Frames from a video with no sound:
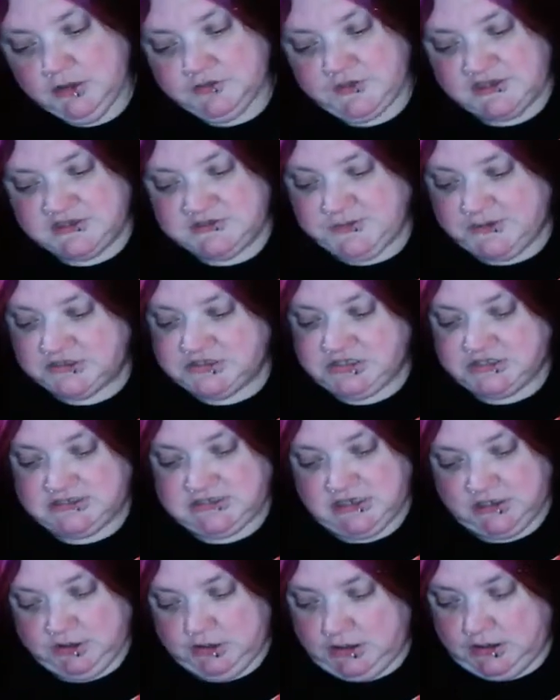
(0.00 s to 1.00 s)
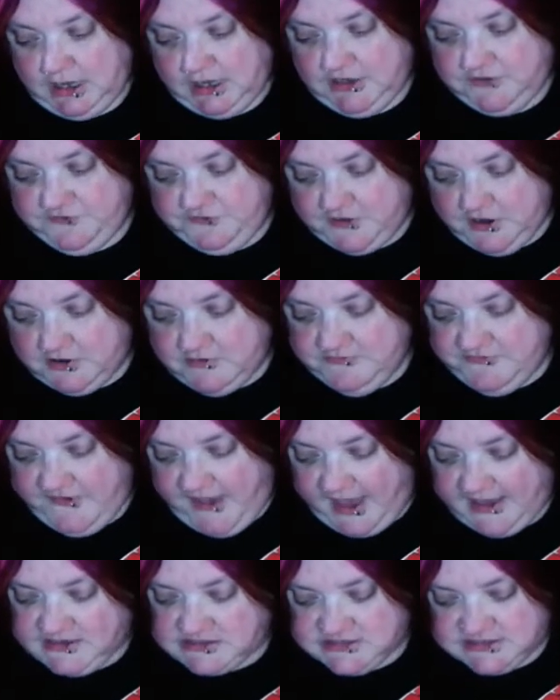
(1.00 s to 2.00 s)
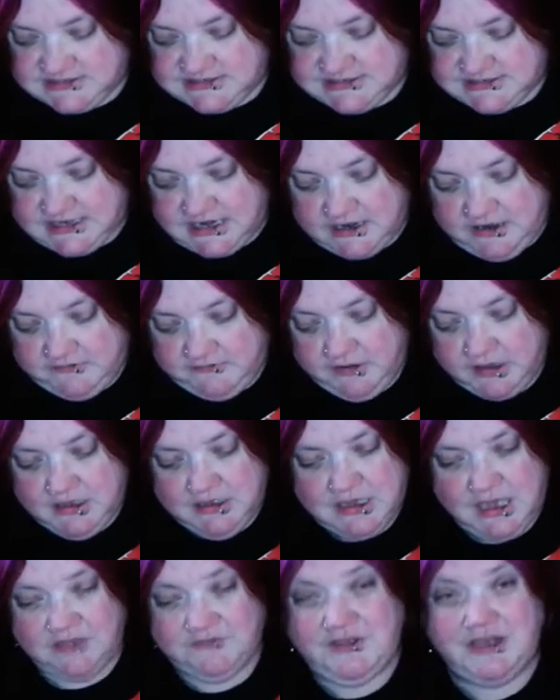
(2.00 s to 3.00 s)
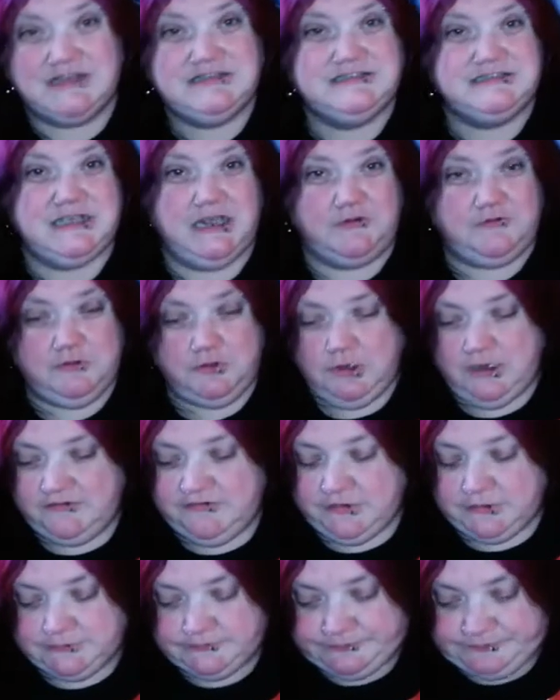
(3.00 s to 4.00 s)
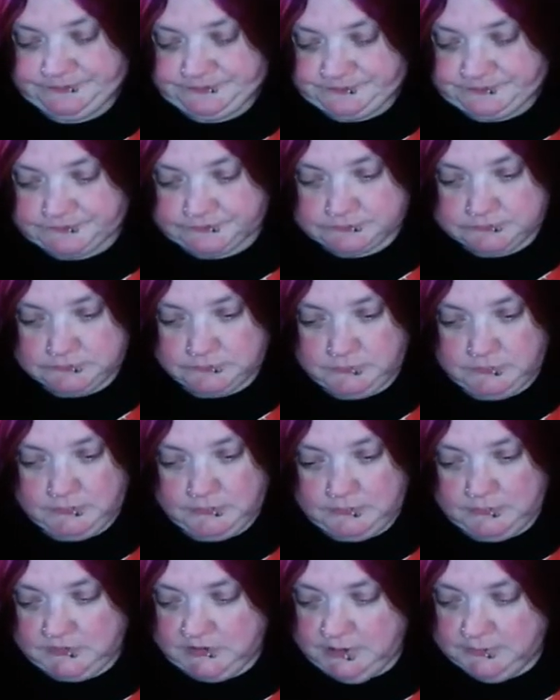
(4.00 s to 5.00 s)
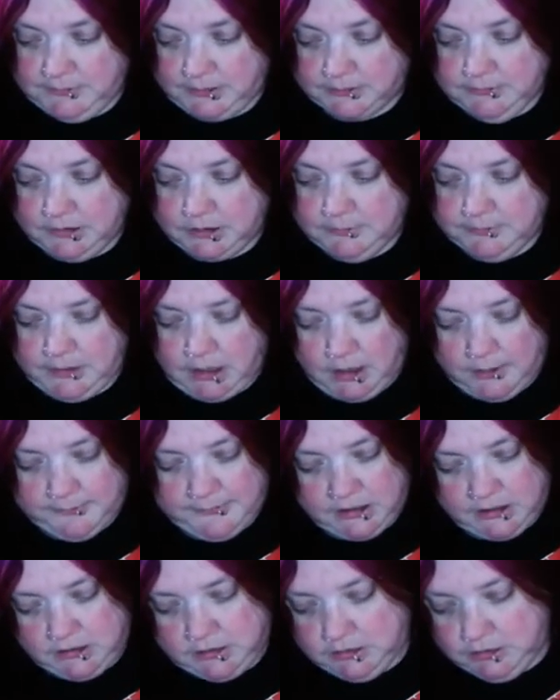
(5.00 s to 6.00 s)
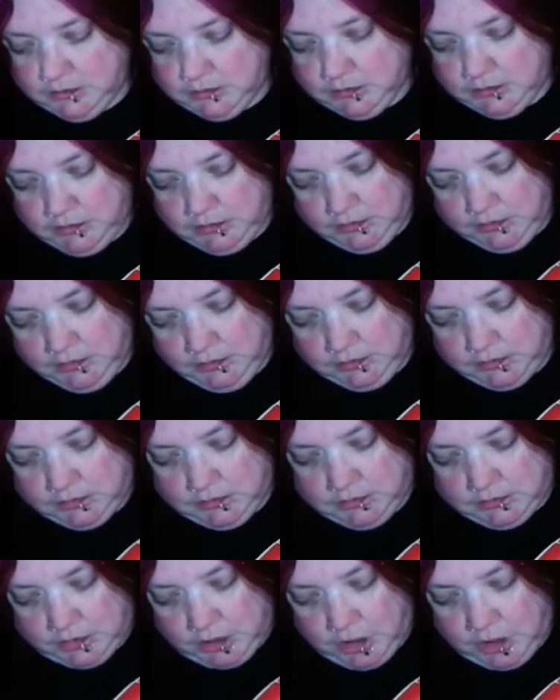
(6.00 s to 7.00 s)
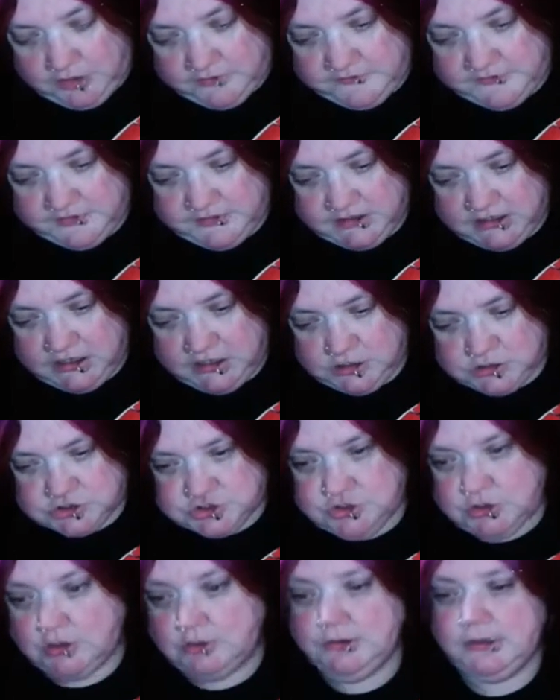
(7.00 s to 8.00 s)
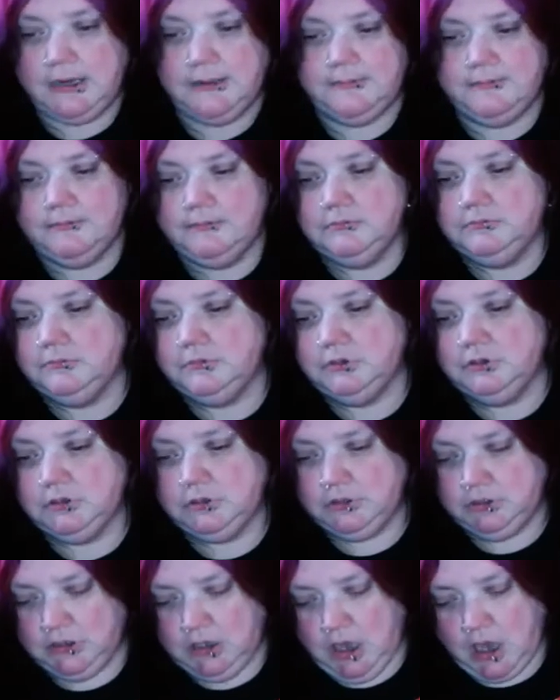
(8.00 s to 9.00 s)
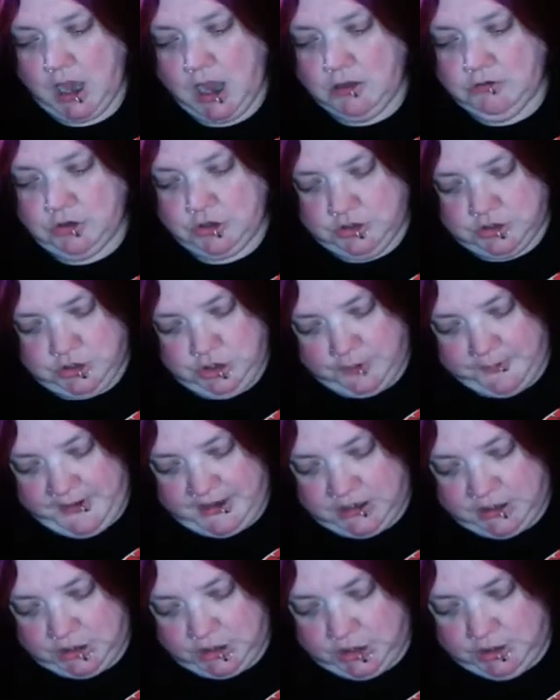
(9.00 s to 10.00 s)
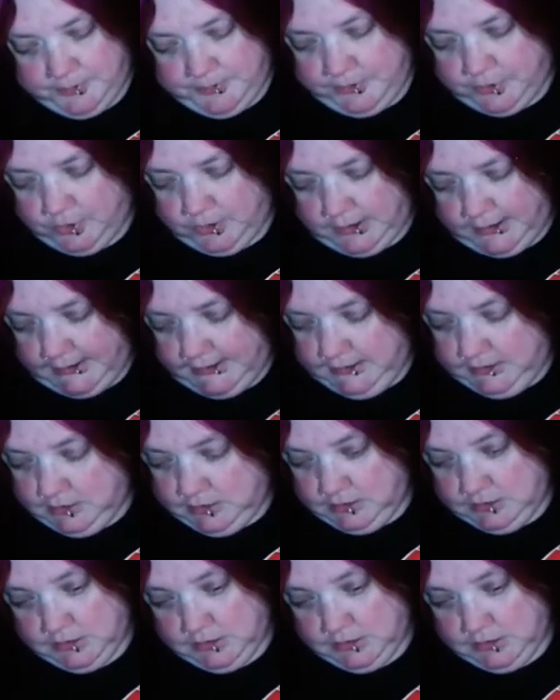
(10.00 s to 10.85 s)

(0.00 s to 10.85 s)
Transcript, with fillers: These books that tell you like film facts and stuff. I've got several of them. And my mom got me, you know, over the years growing up. Oh, you're being a good boy.